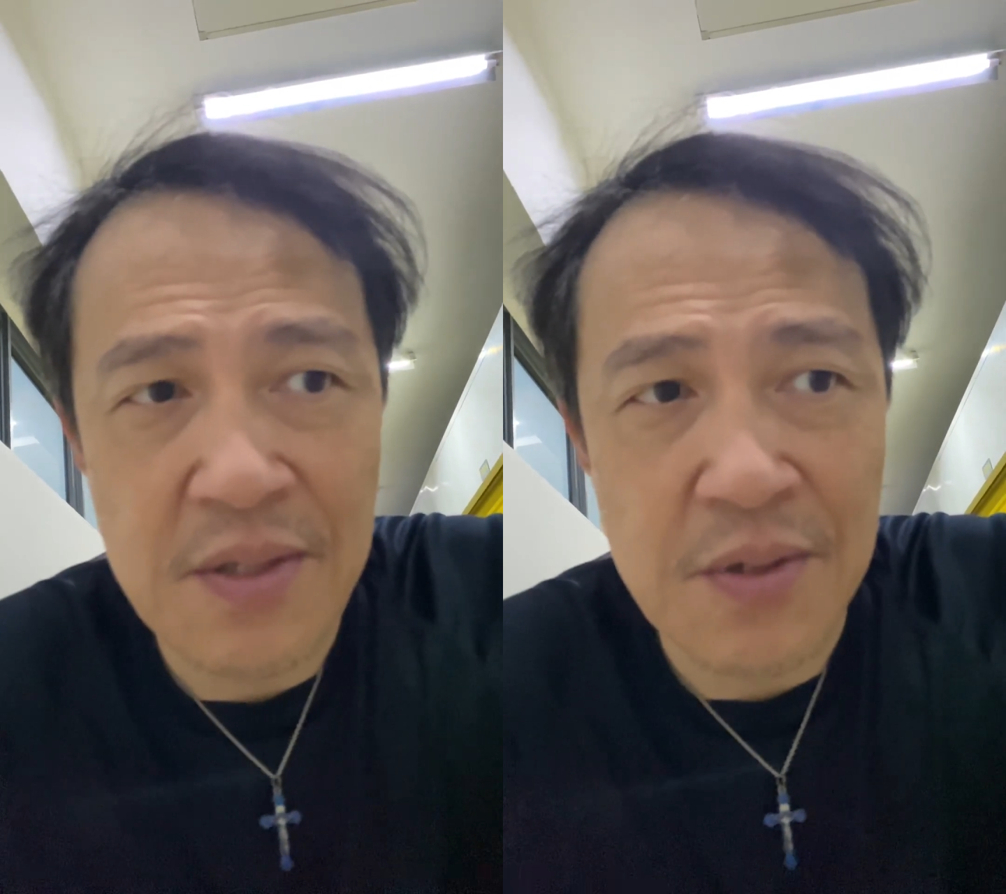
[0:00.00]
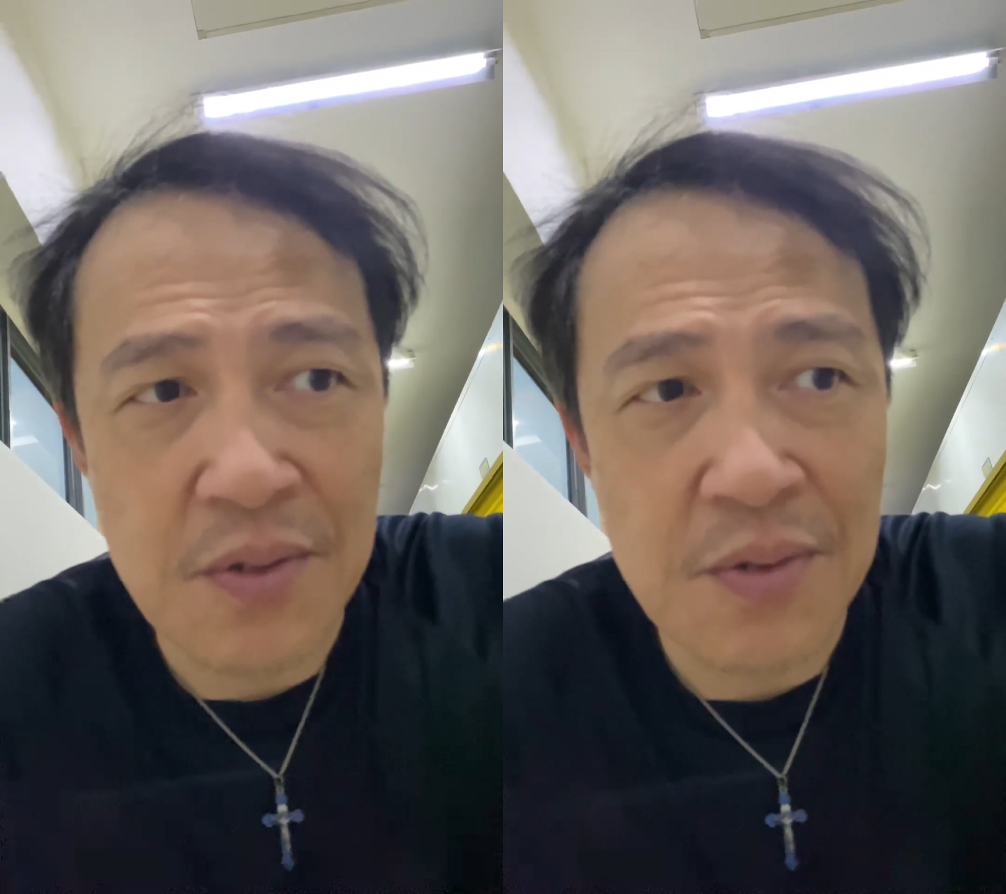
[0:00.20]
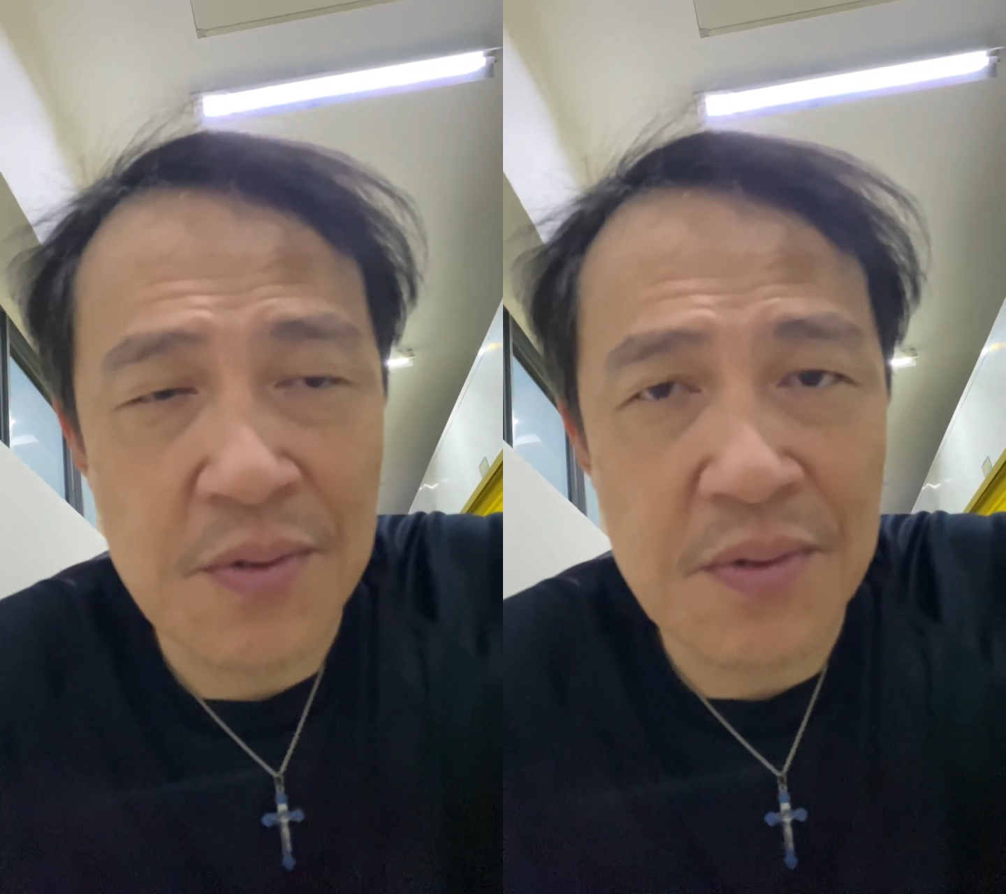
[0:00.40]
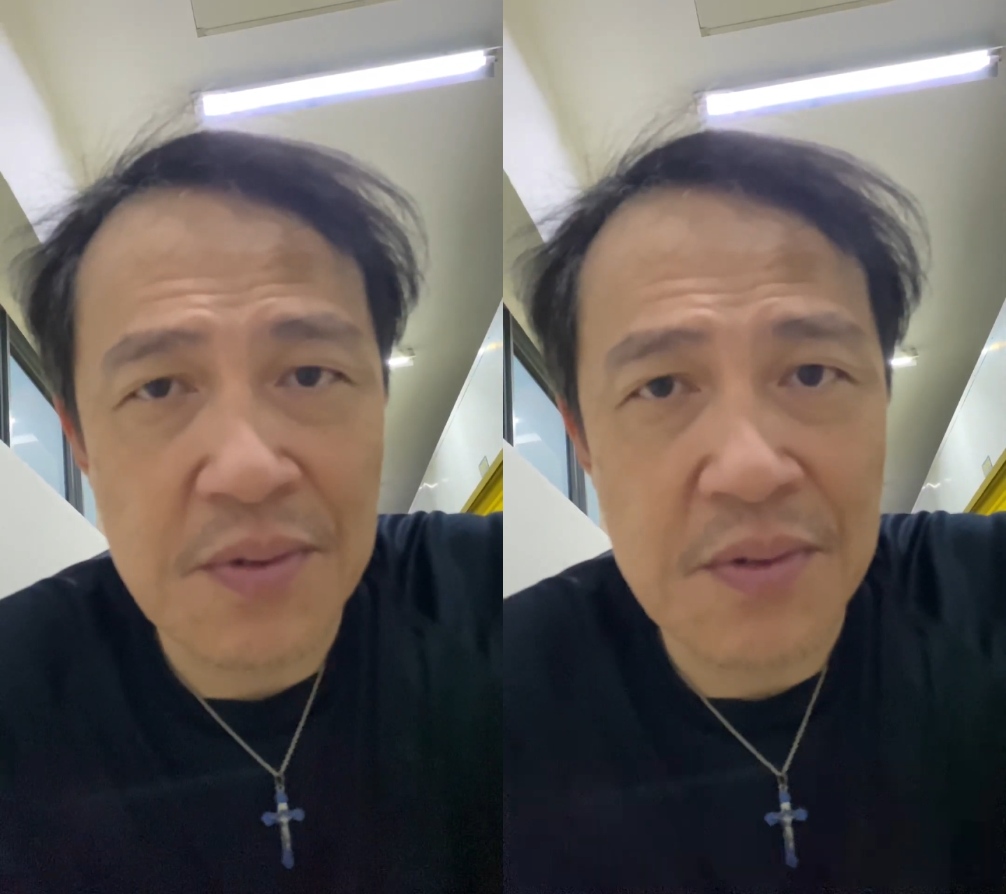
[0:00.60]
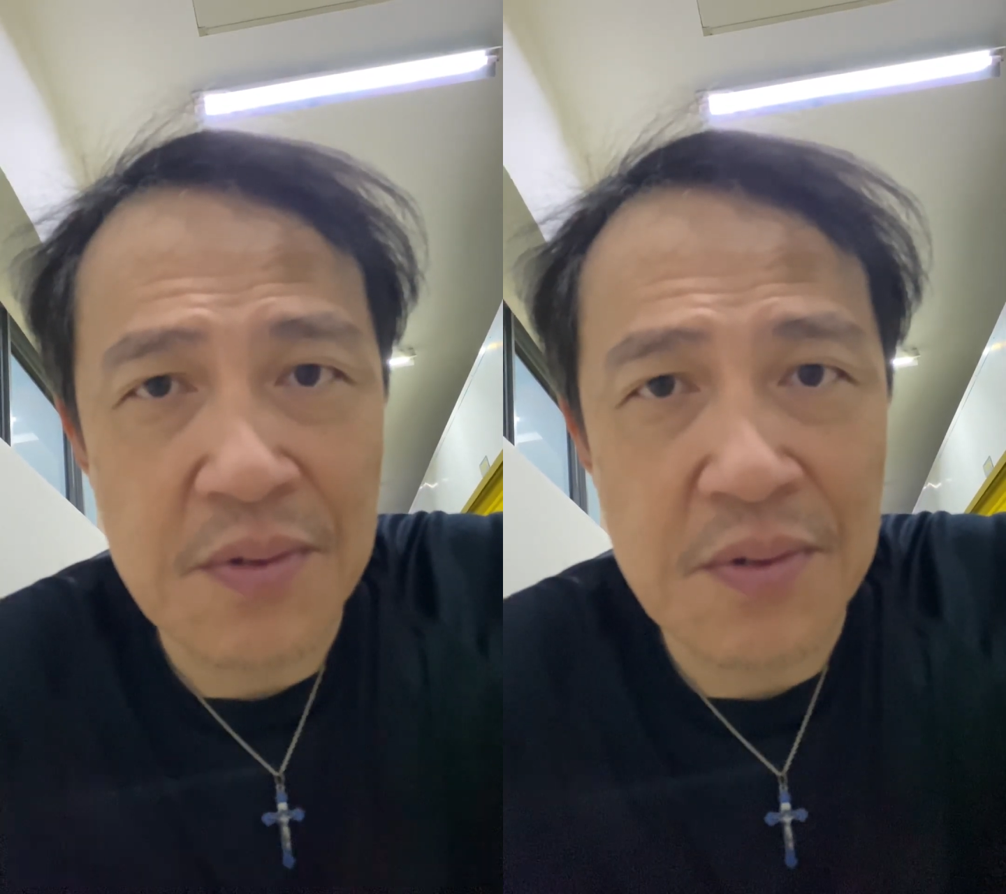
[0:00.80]
to
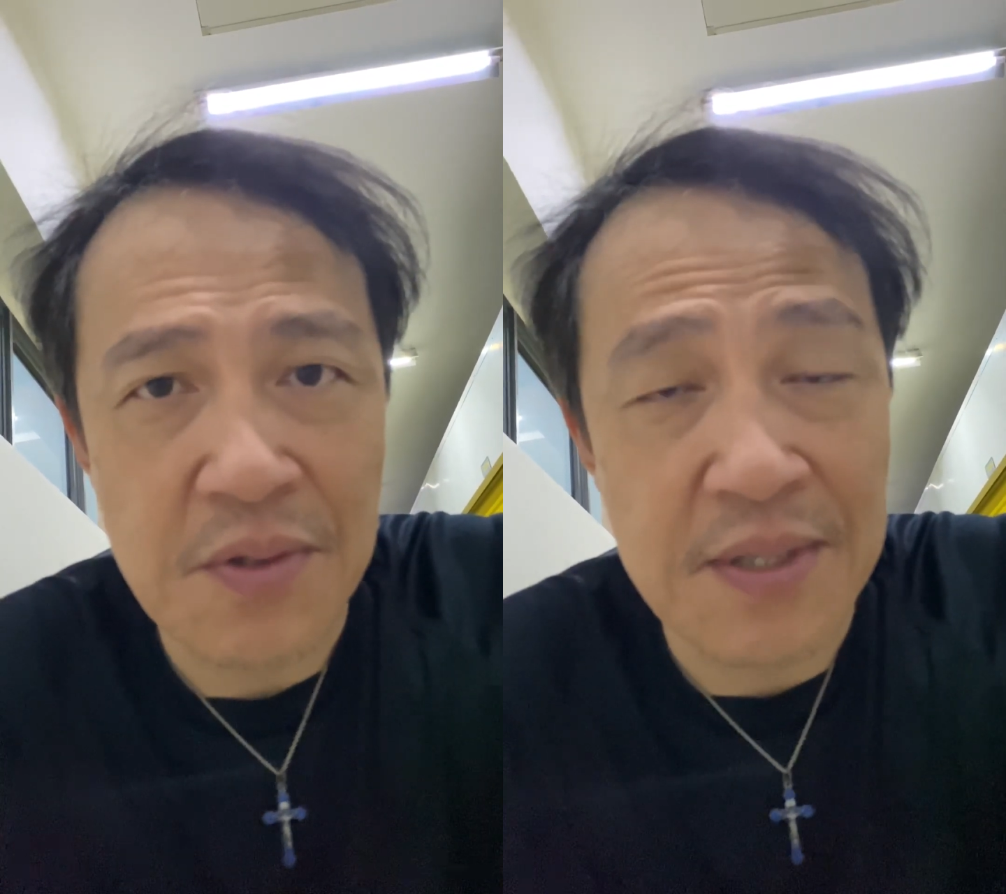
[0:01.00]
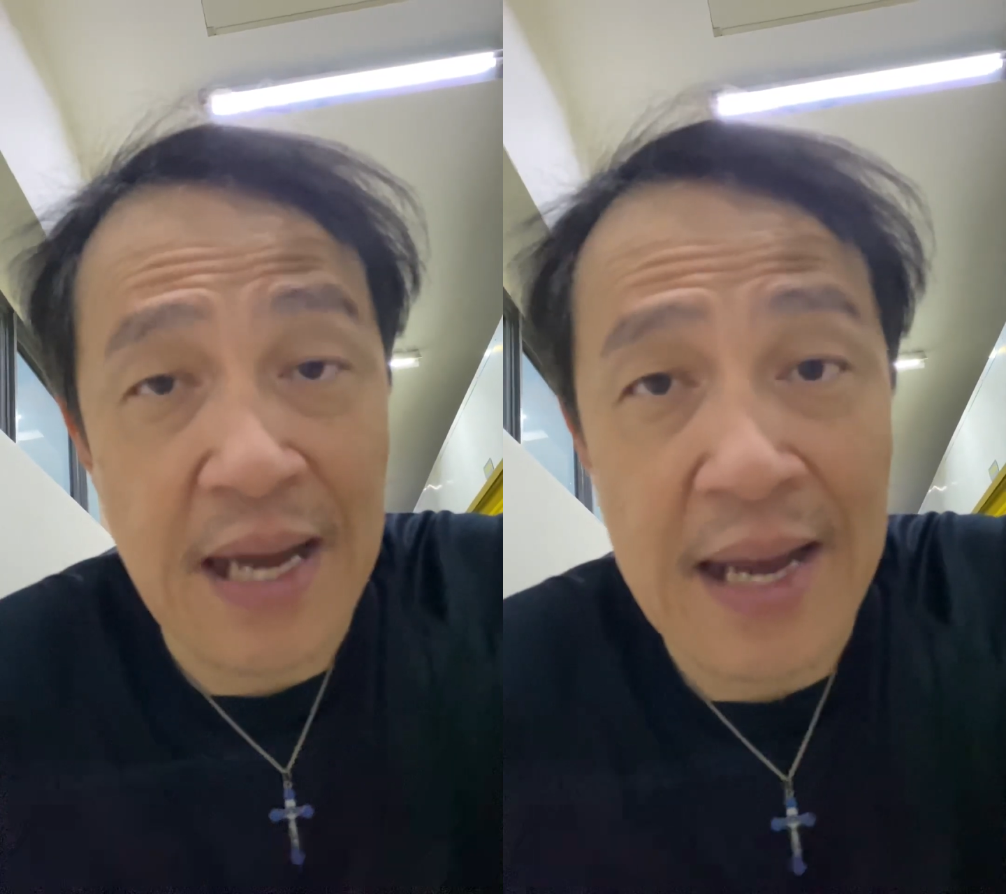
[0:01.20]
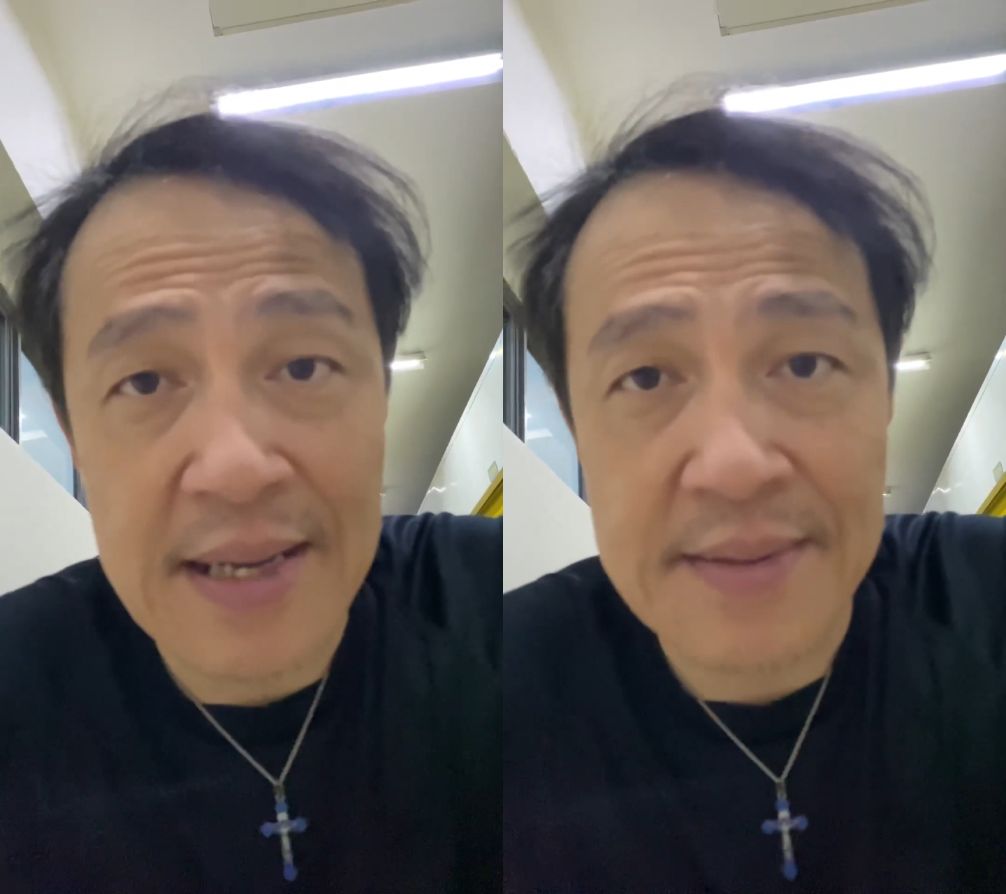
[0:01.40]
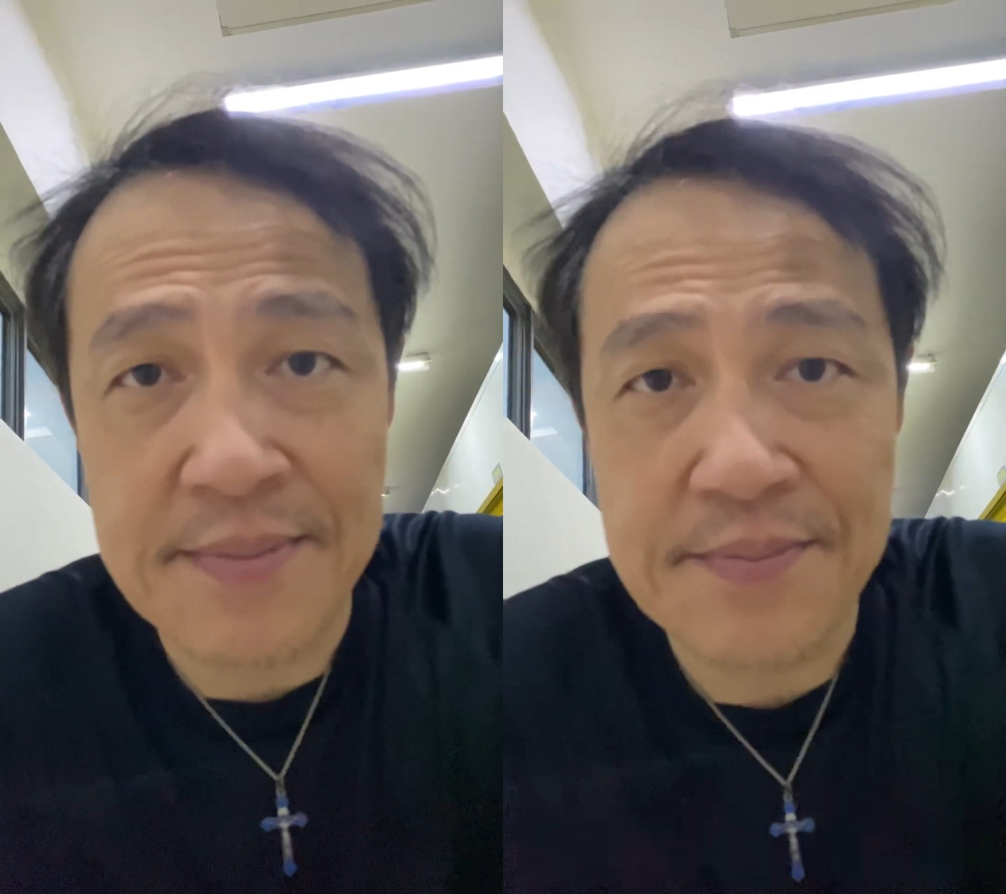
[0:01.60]
Thailand?